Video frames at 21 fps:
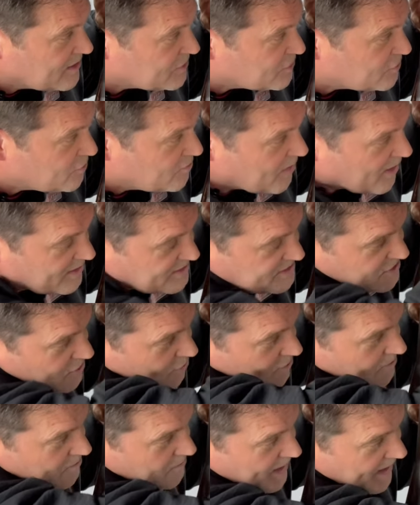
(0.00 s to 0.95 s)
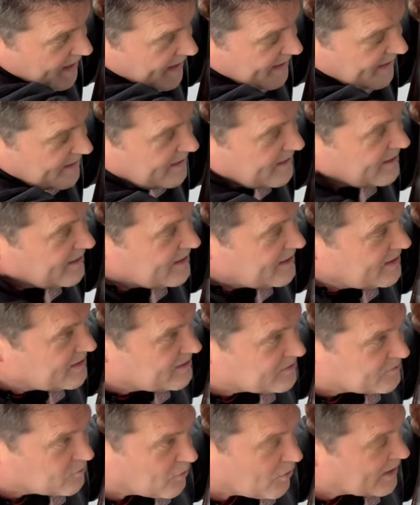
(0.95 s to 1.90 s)
2 bars going back,
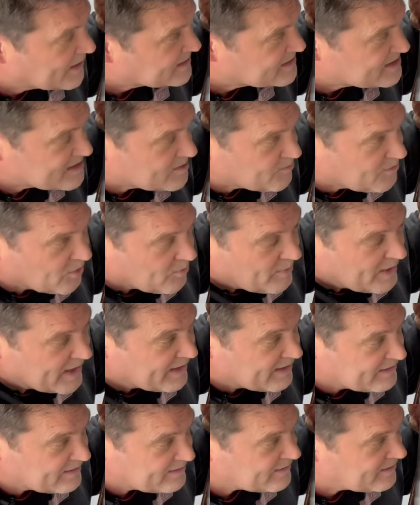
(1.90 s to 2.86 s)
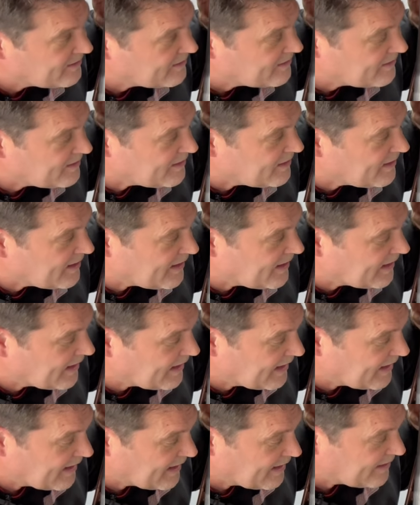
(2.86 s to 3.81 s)
1 simple bend,
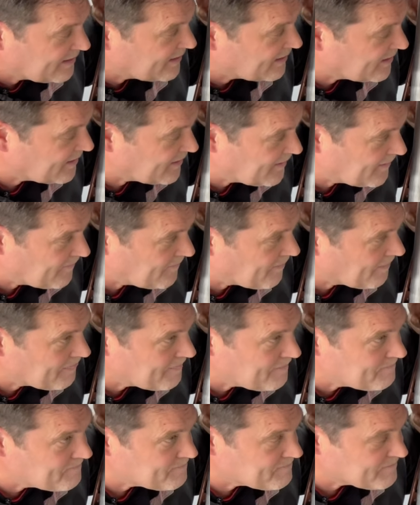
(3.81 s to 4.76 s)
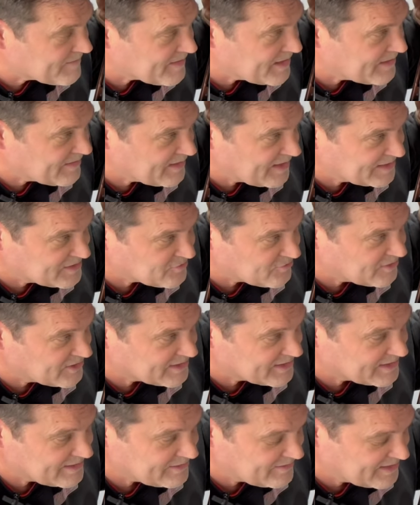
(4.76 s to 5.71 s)
and that's
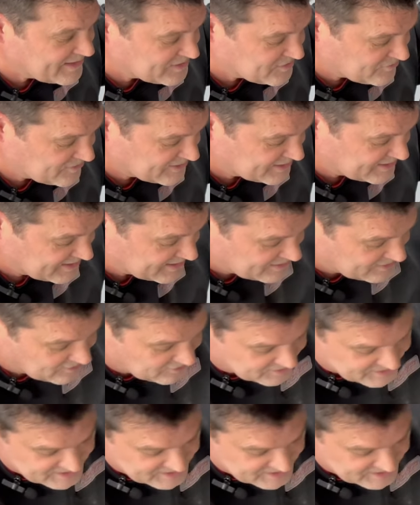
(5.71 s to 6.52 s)
really it.